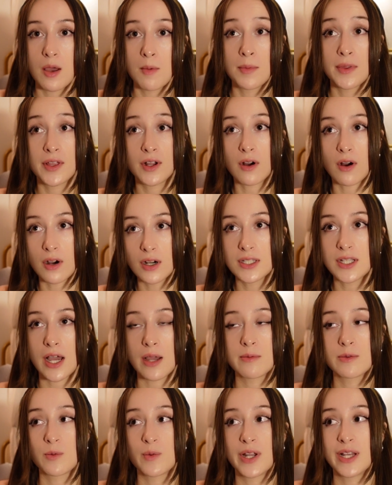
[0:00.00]
but there are
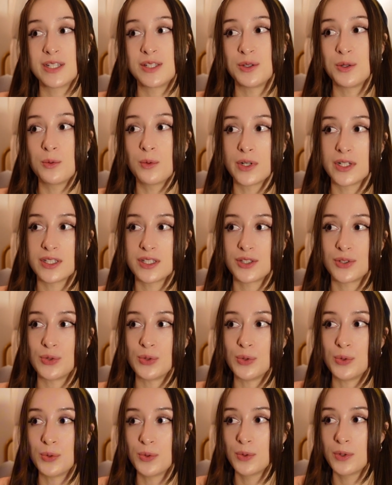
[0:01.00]
times when I do want
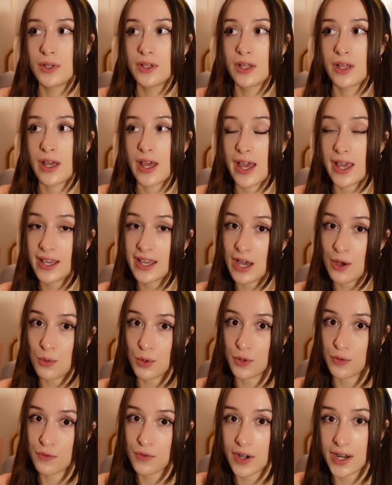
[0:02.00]
to hang out
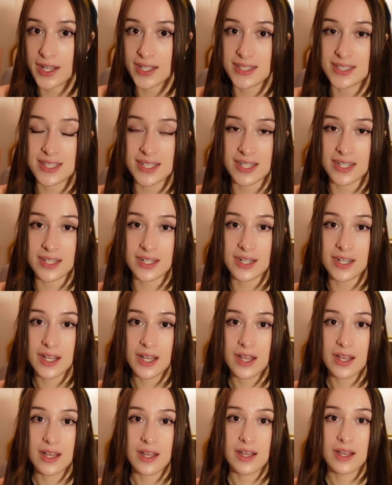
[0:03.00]
with friends and
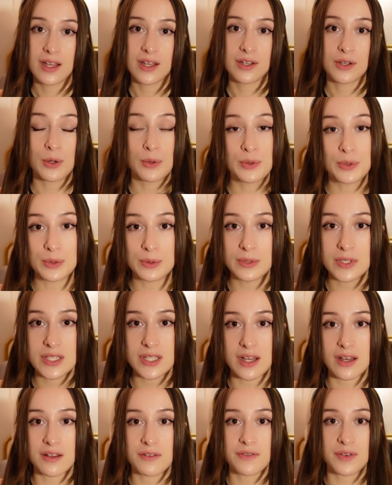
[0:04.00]
go do
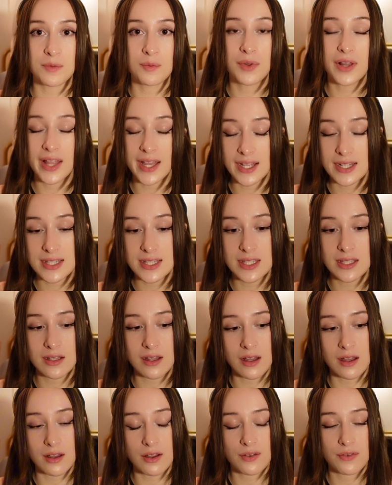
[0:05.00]
stuff and plan
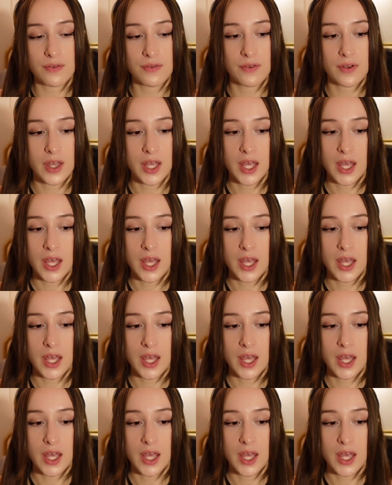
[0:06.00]
stuff.